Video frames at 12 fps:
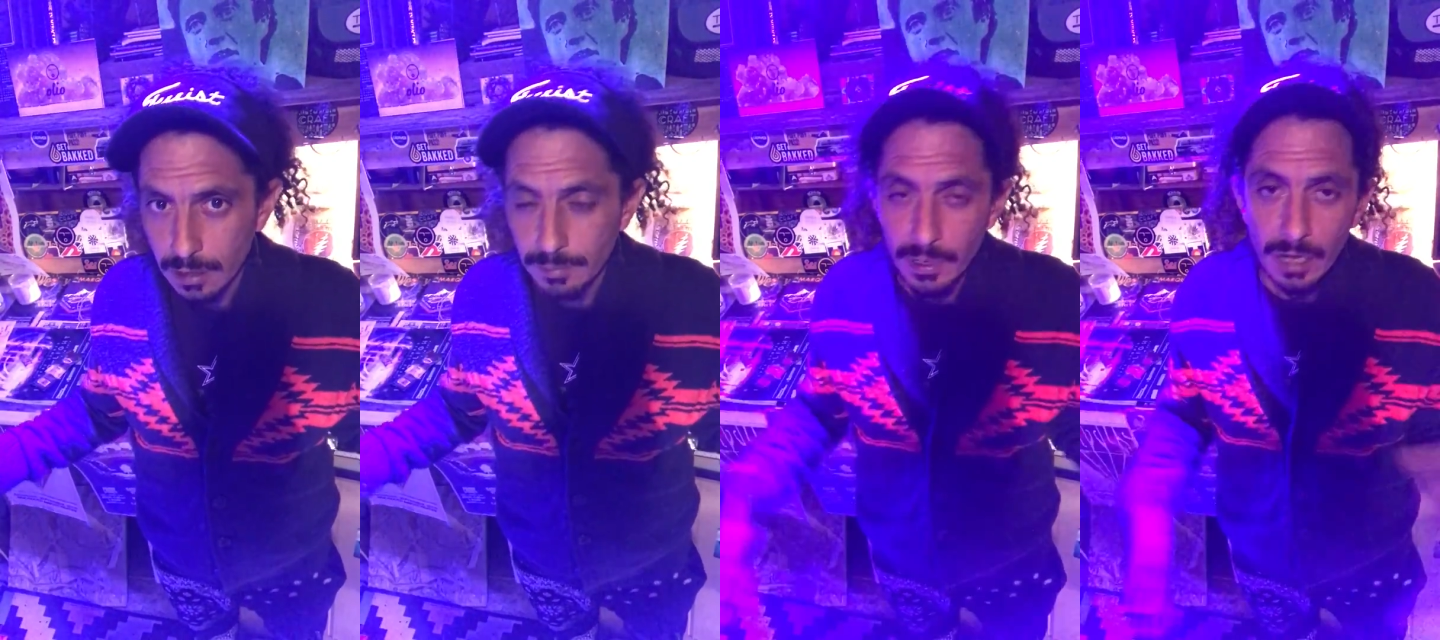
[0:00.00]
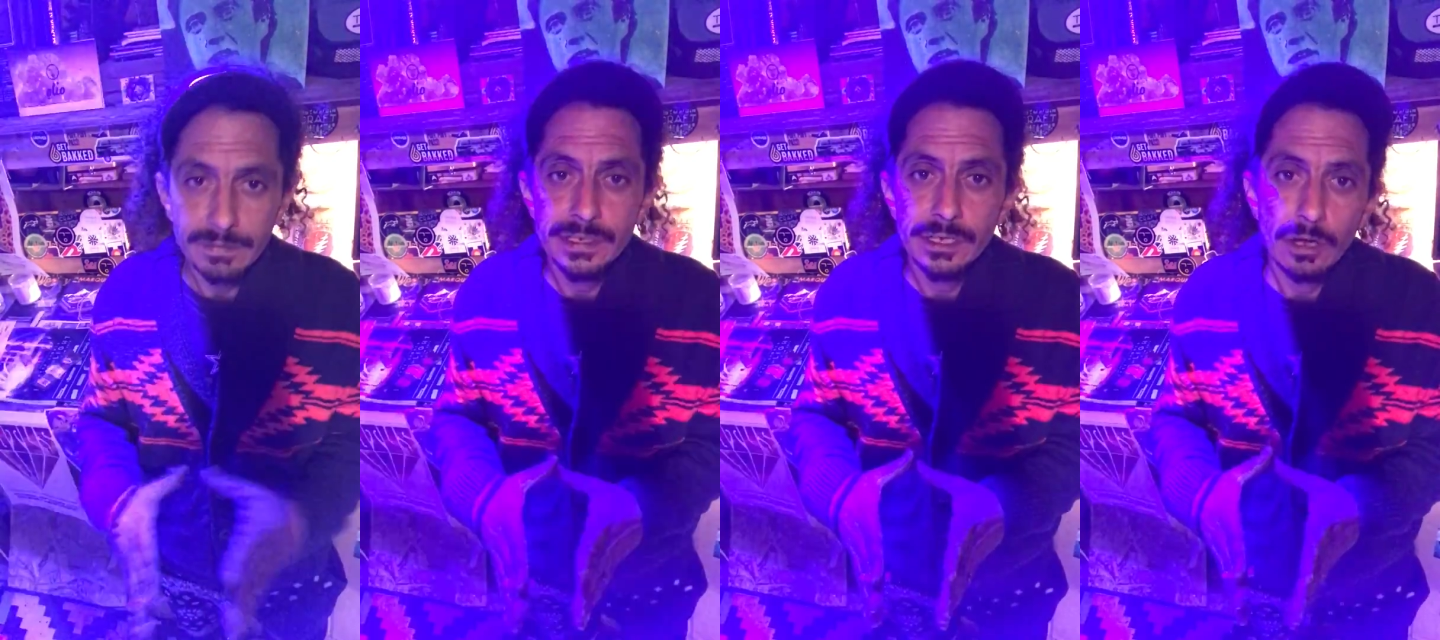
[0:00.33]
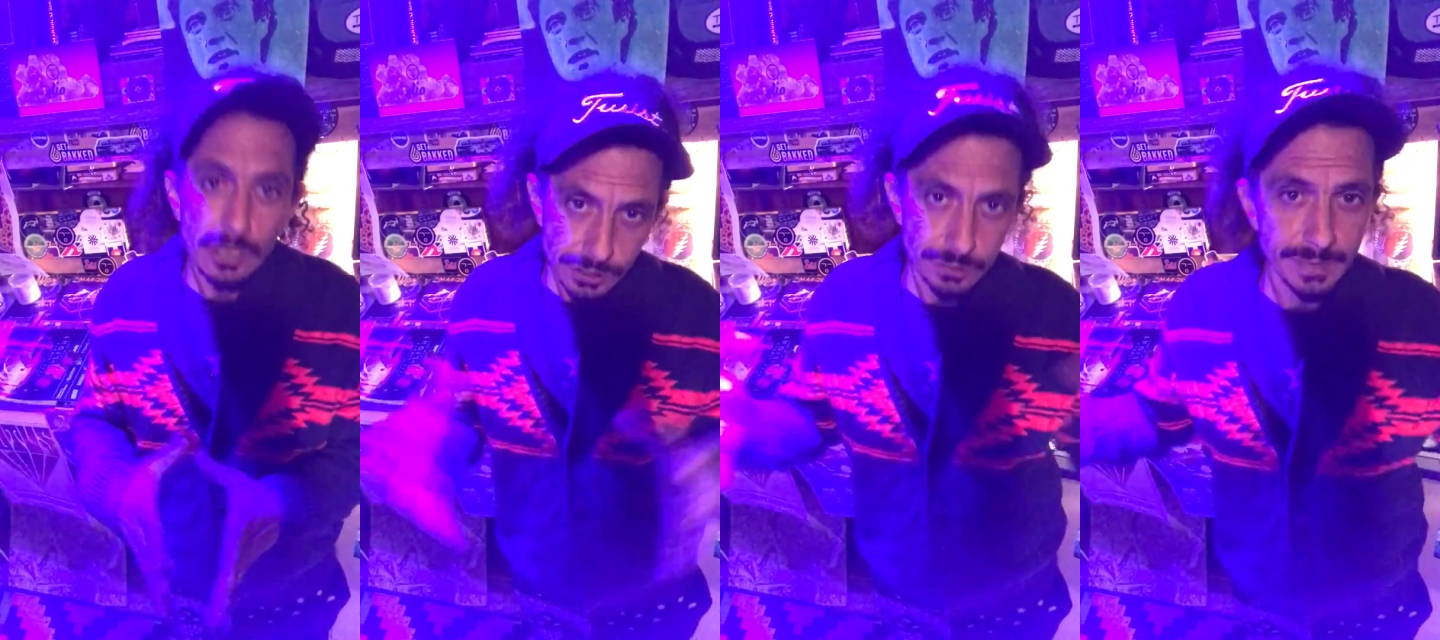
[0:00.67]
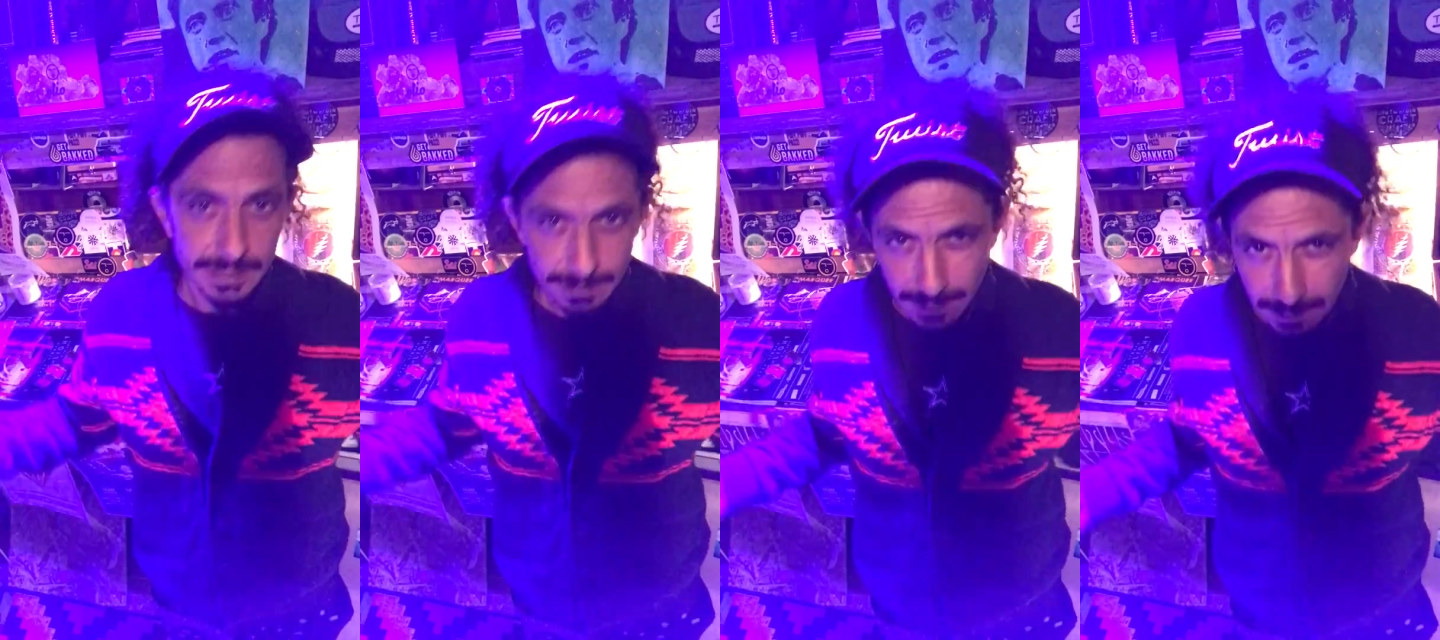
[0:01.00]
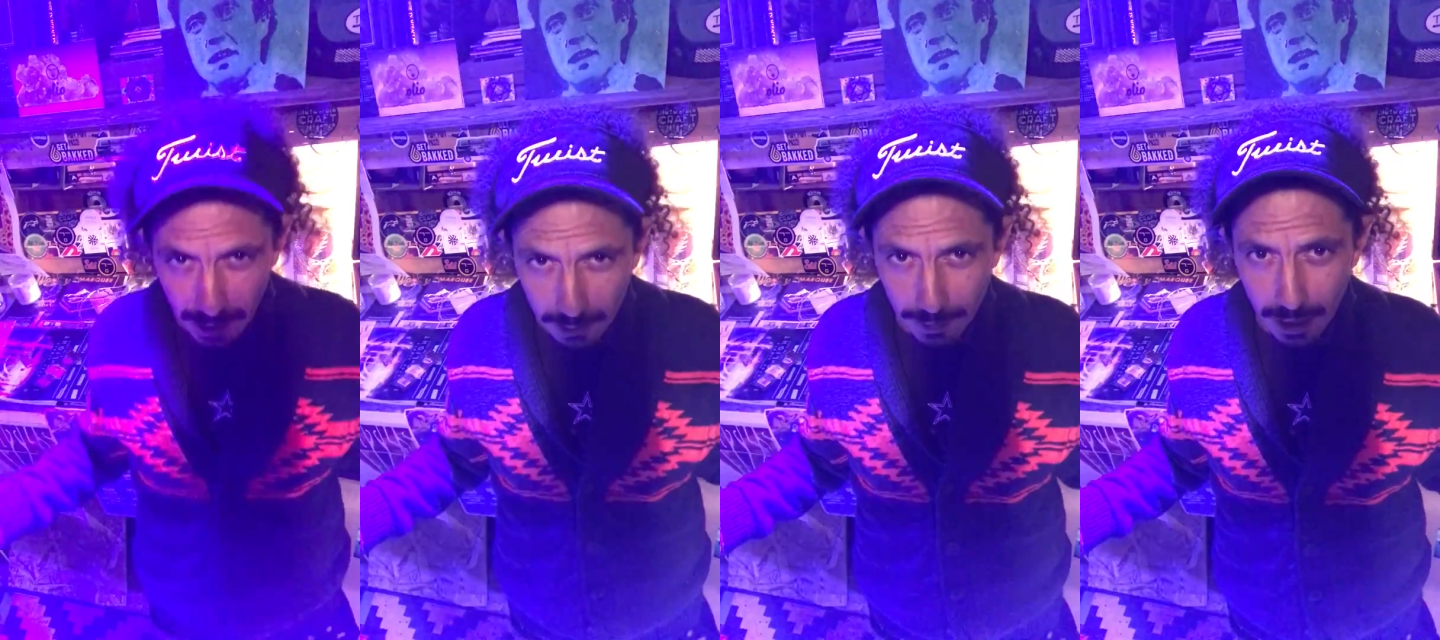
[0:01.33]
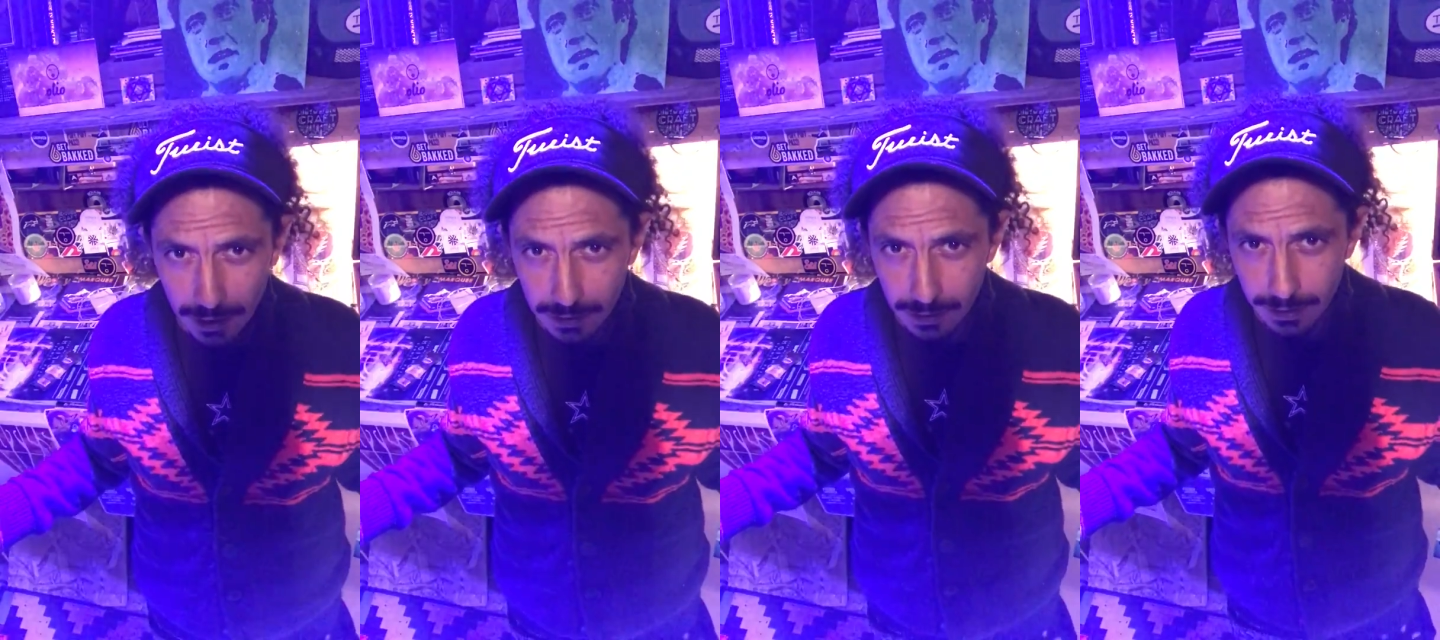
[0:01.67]
but obviously it also means something
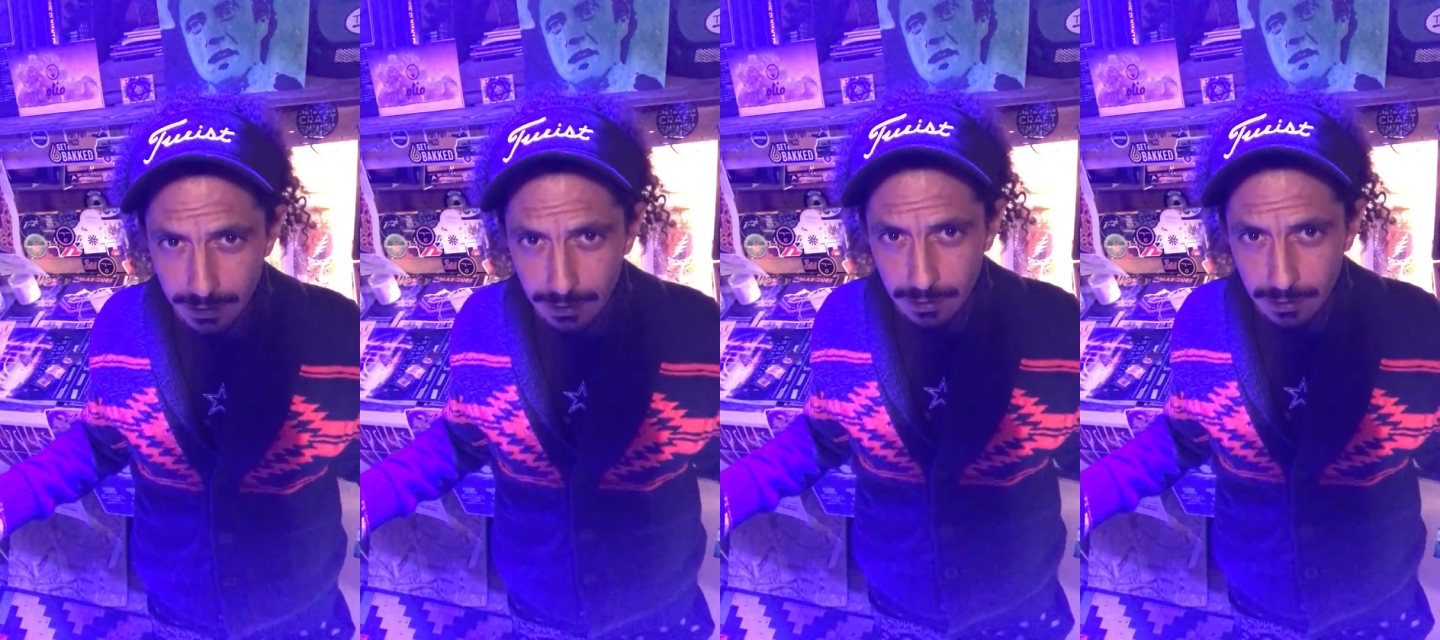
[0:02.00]
parabolically.